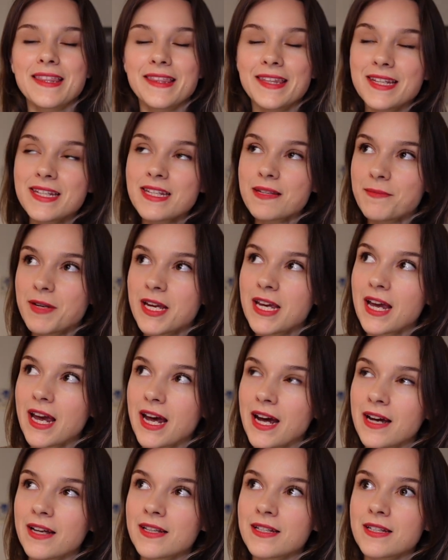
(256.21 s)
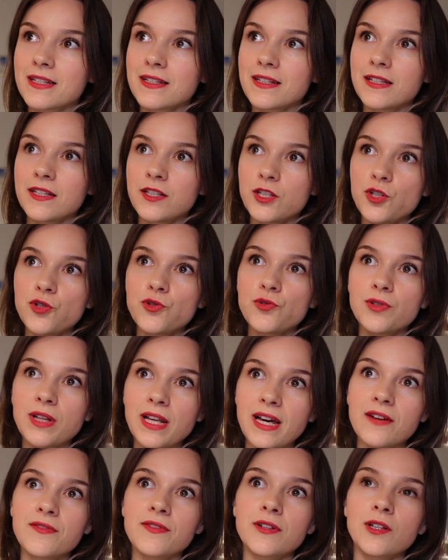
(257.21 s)
This may add a new
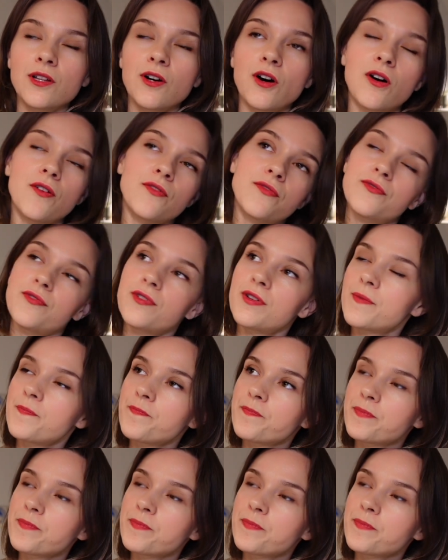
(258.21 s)
level of